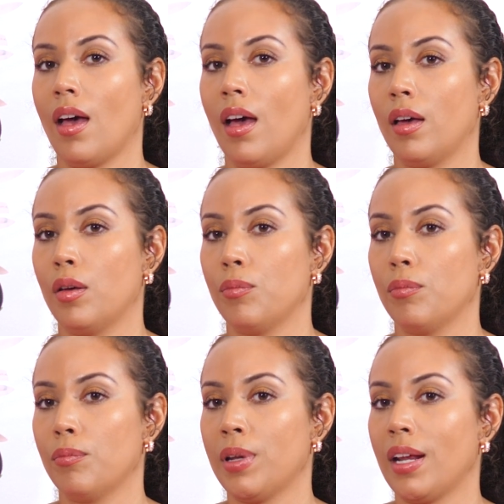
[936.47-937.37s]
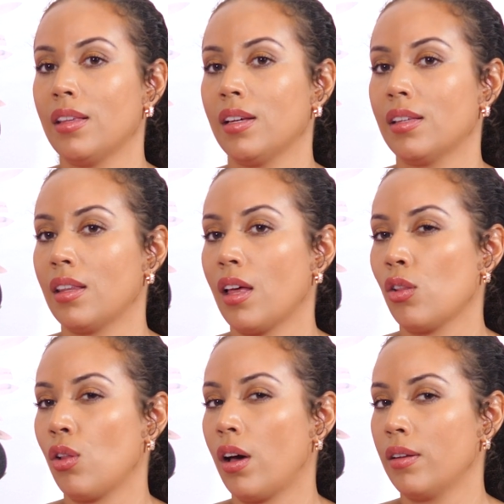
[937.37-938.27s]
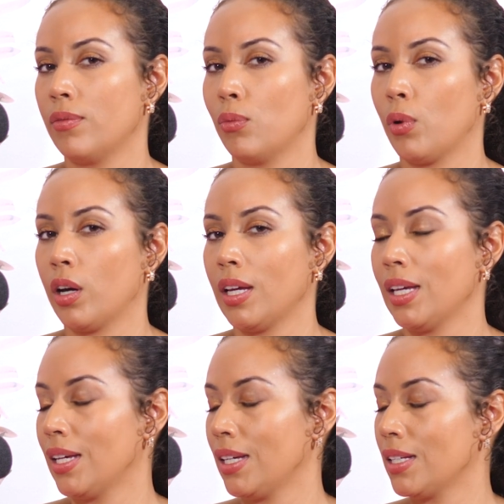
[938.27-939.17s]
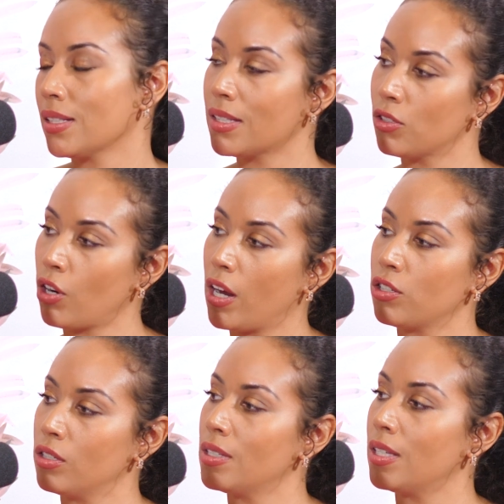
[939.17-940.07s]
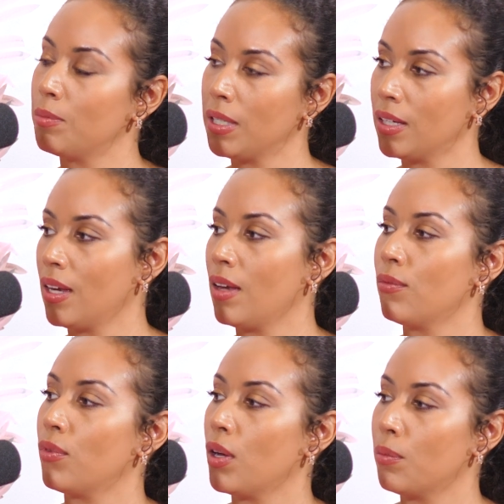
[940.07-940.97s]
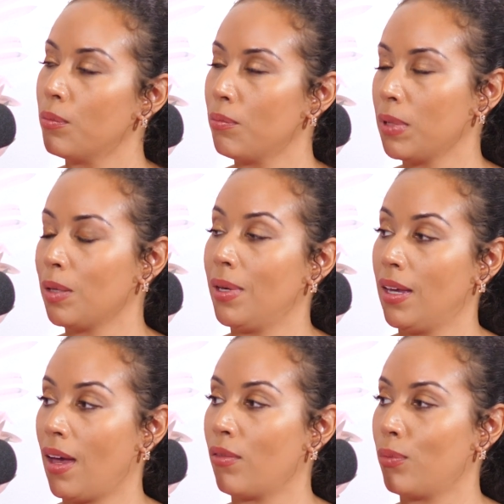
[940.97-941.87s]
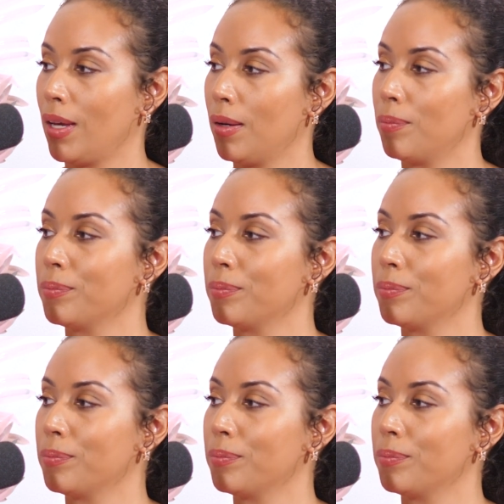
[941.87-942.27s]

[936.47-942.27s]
But I think a lot of where his attraction to me came from, me being half white.